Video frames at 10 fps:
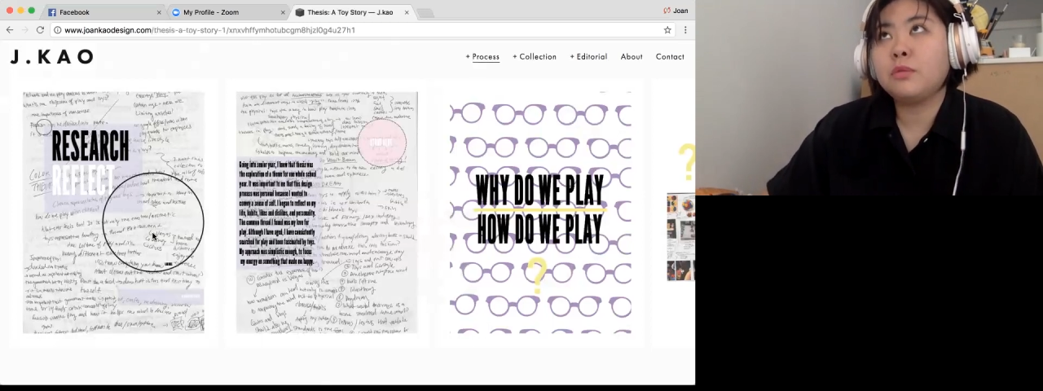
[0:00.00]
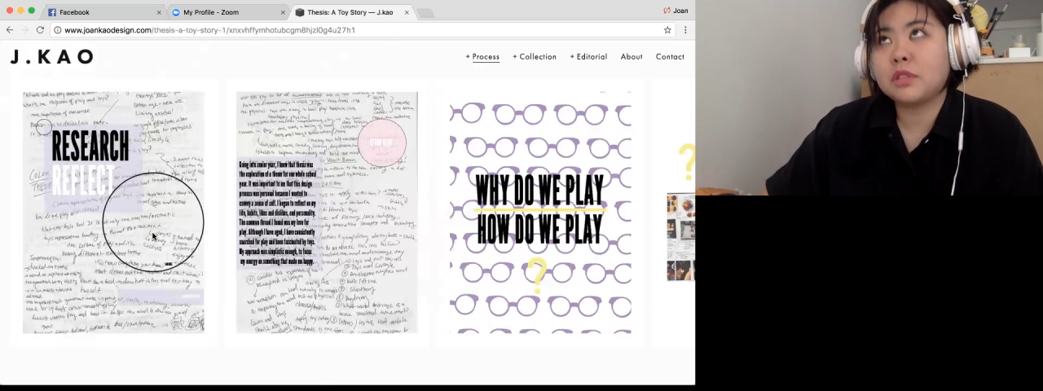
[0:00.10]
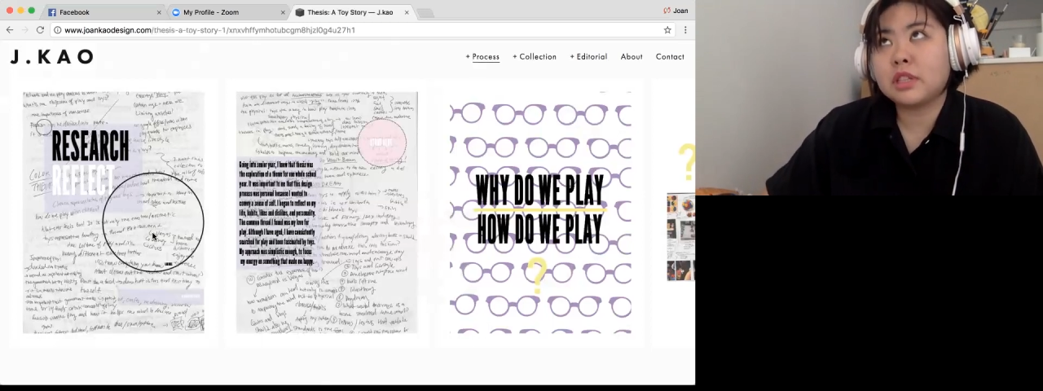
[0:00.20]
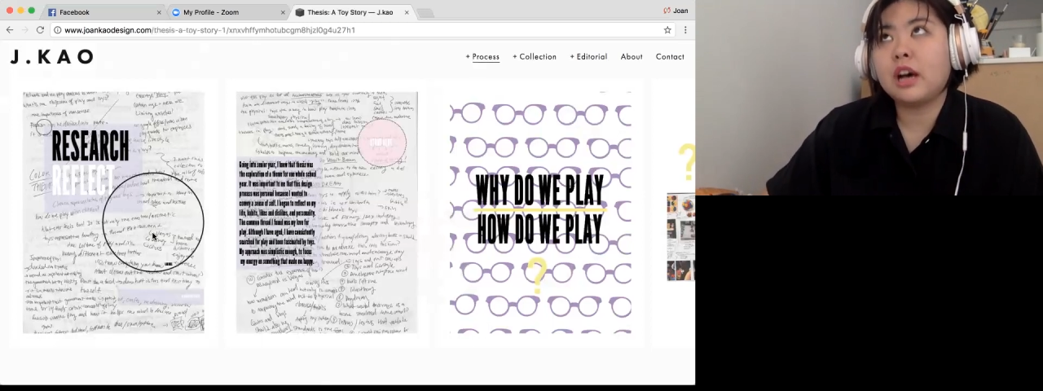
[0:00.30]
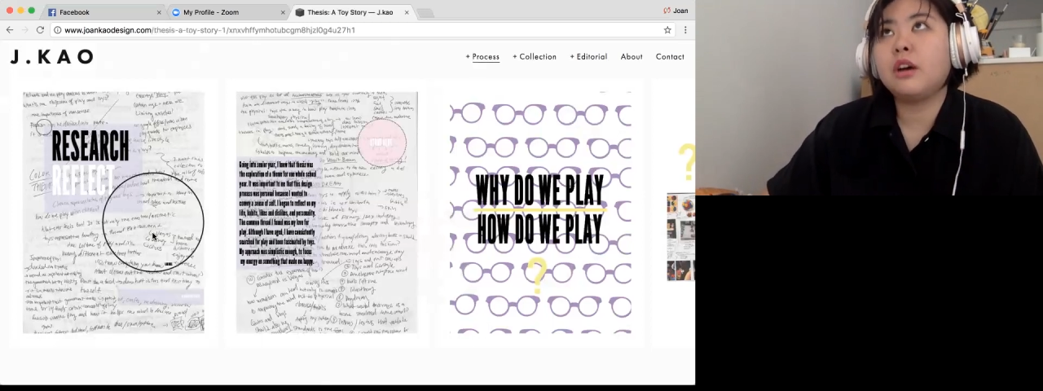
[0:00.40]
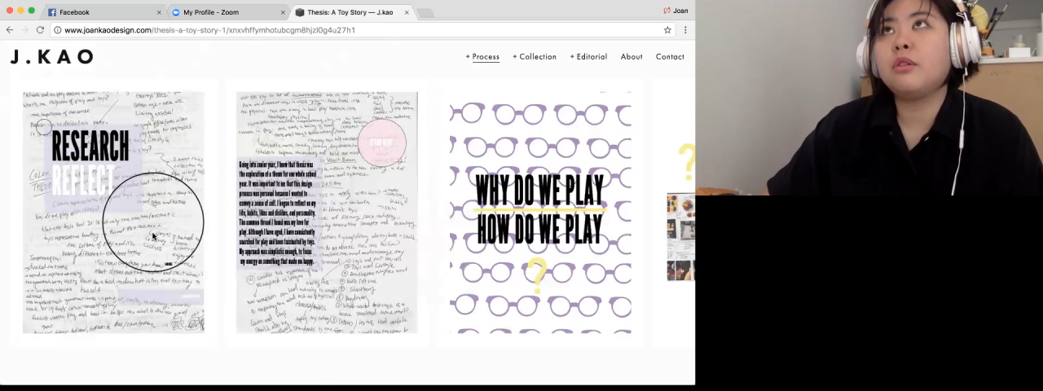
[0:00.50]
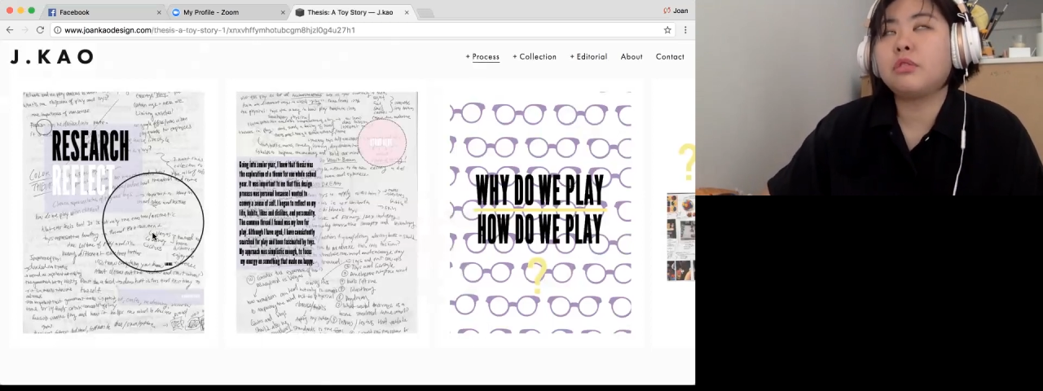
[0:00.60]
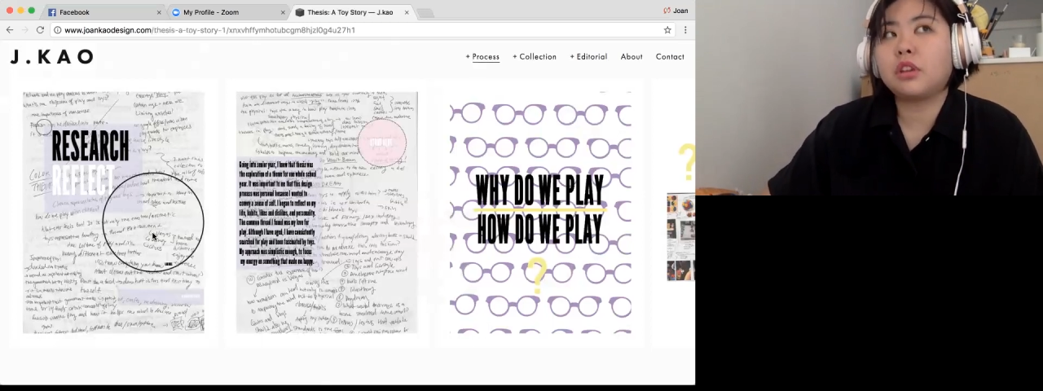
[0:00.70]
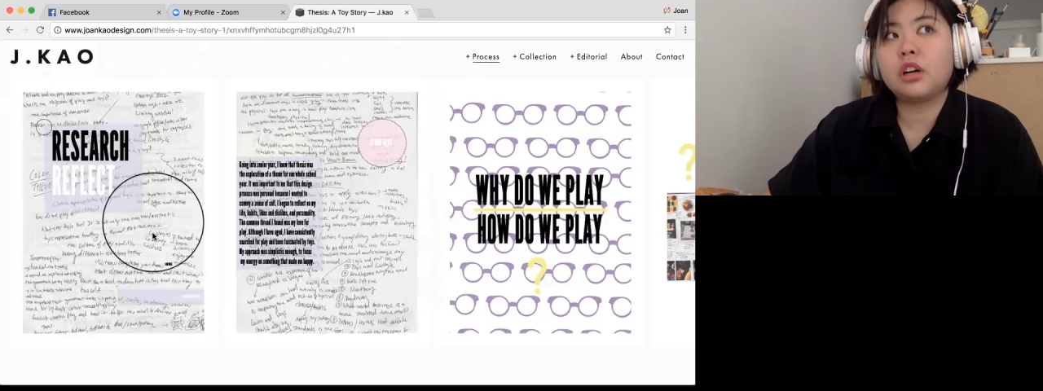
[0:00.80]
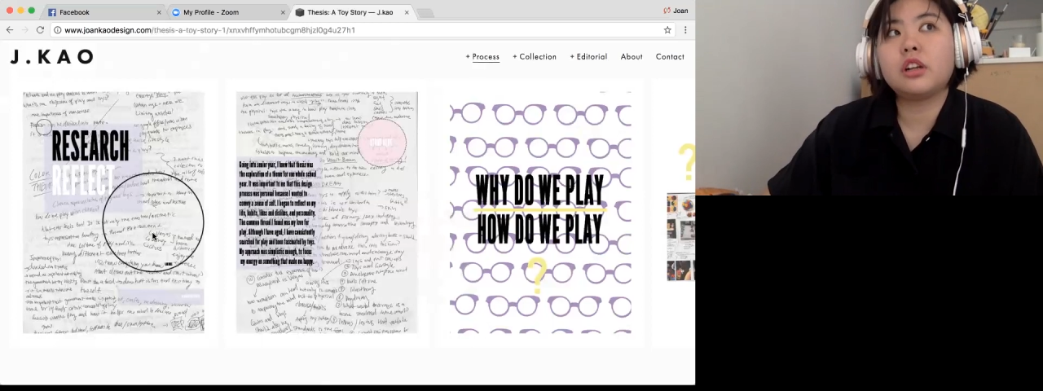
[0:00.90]

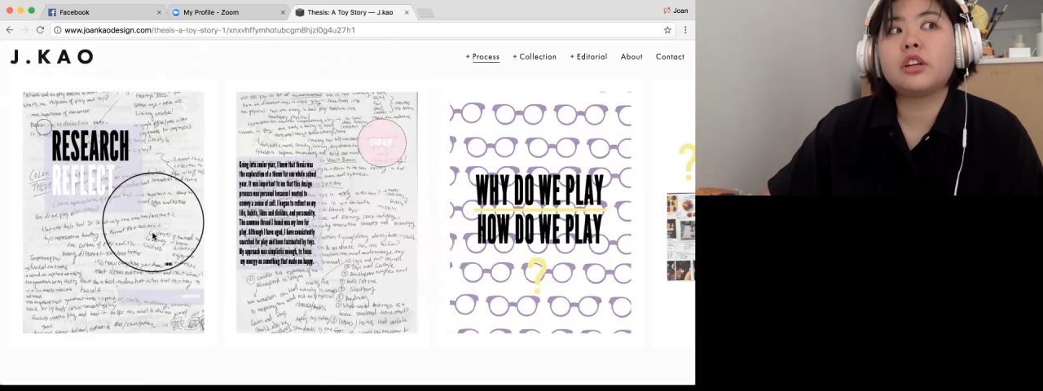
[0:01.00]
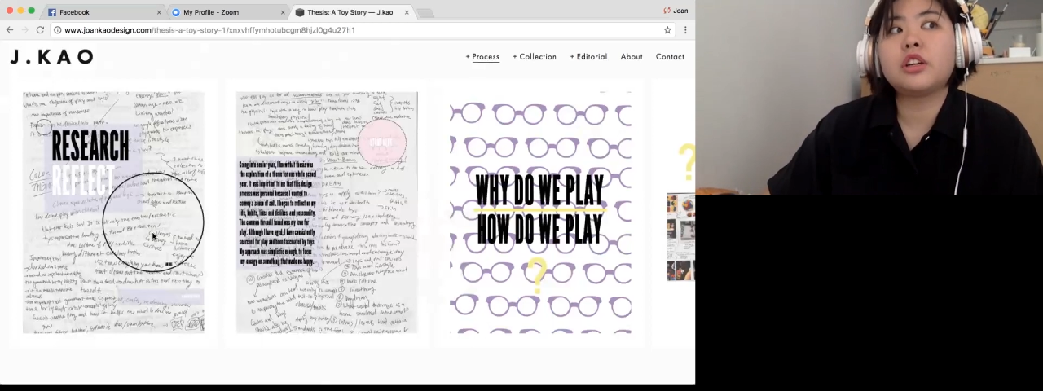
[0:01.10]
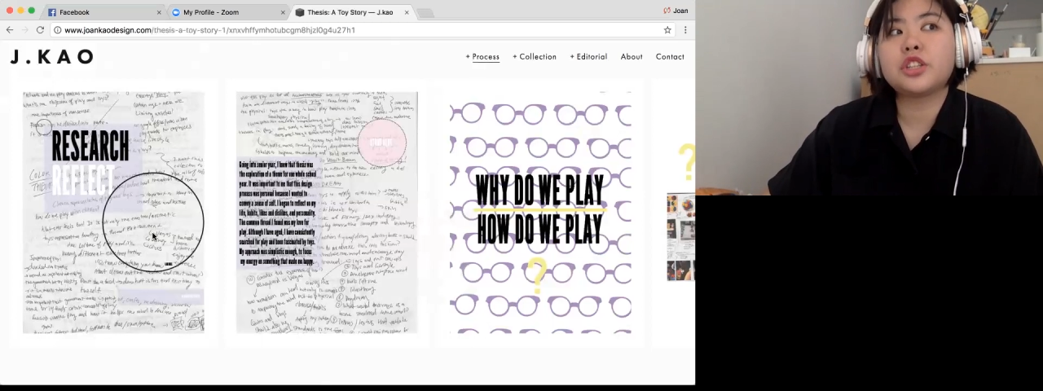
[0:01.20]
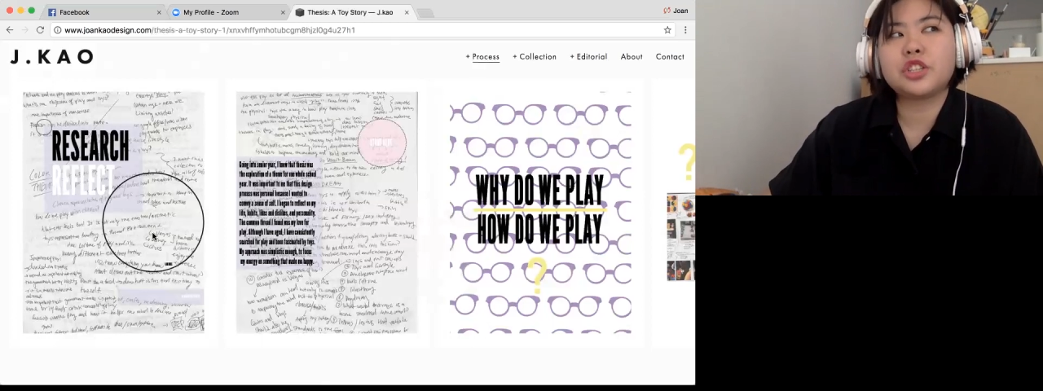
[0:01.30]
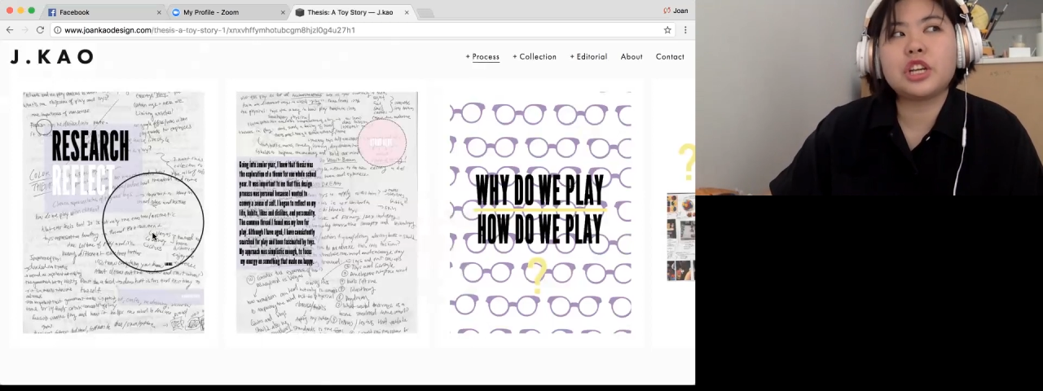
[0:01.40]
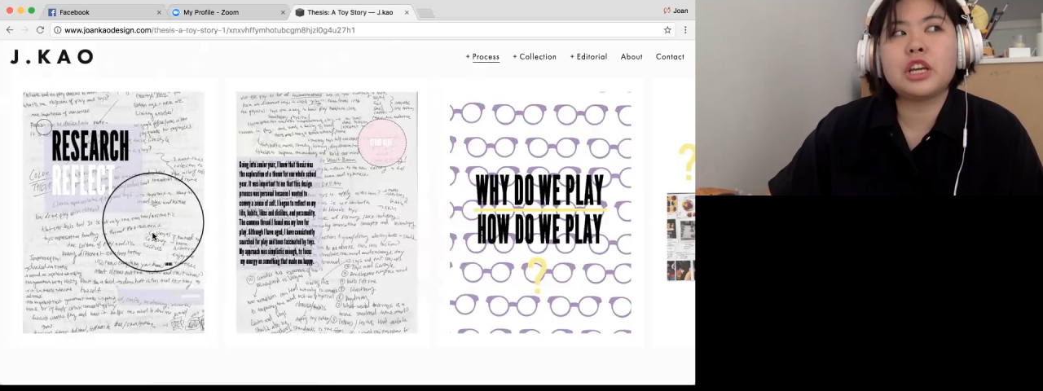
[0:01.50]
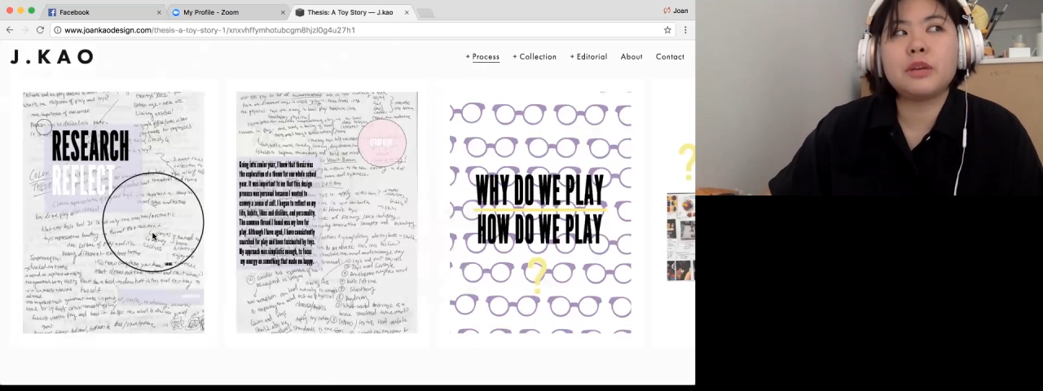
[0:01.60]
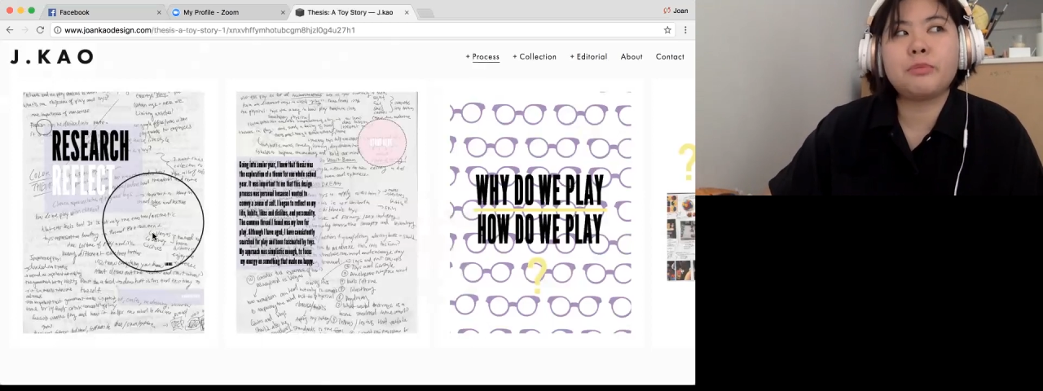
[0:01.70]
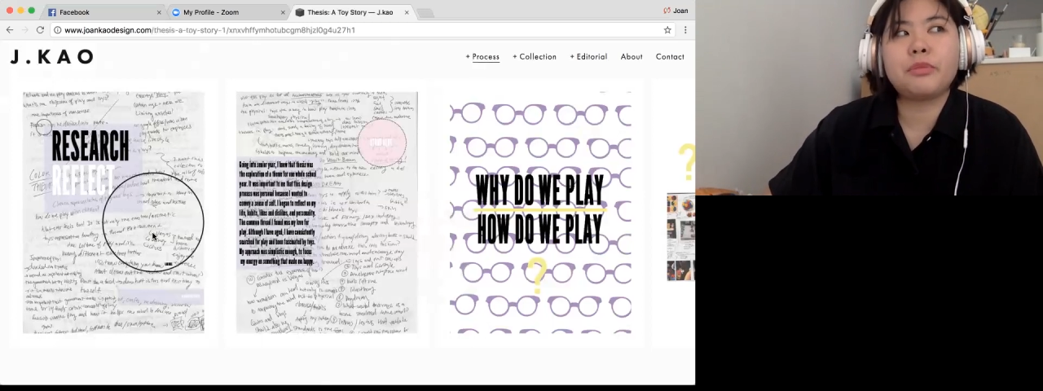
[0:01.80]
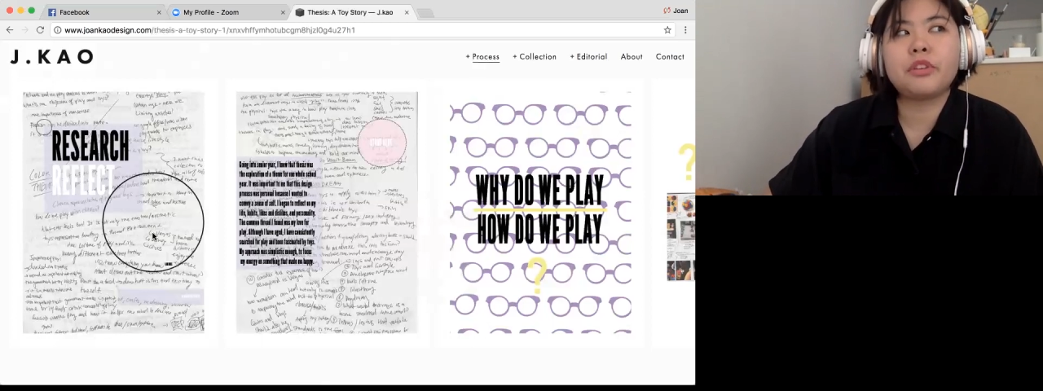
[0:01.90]
sound, color, shape,